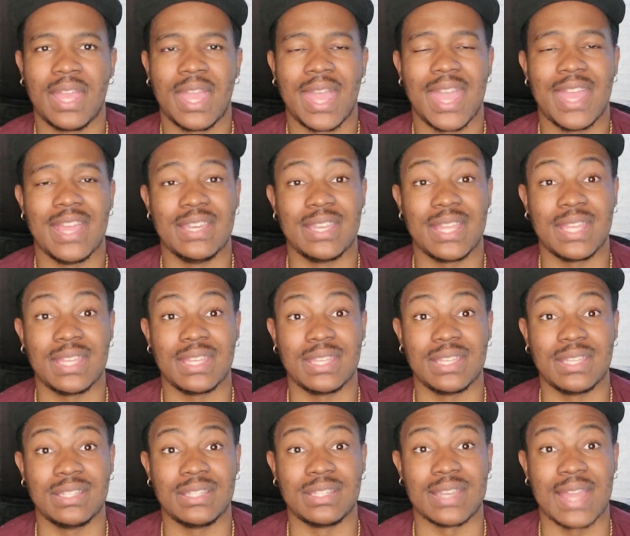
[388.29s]
And
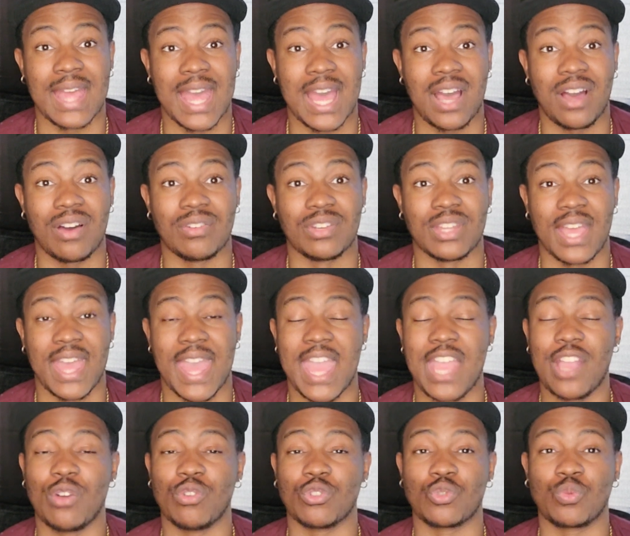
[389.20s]
then now the
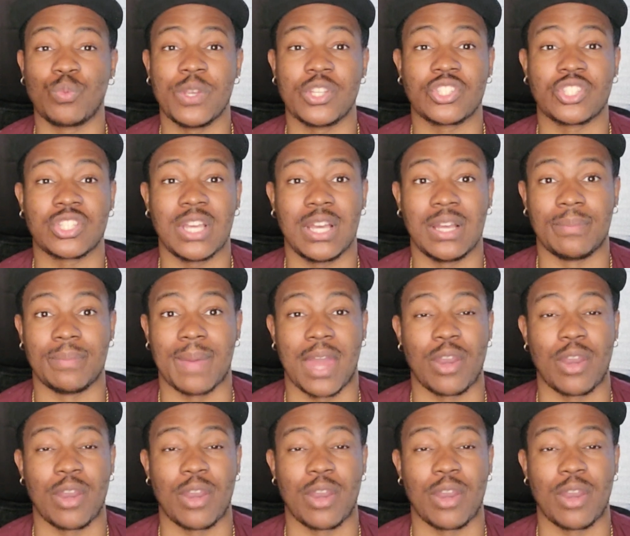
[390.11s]
angle switched up.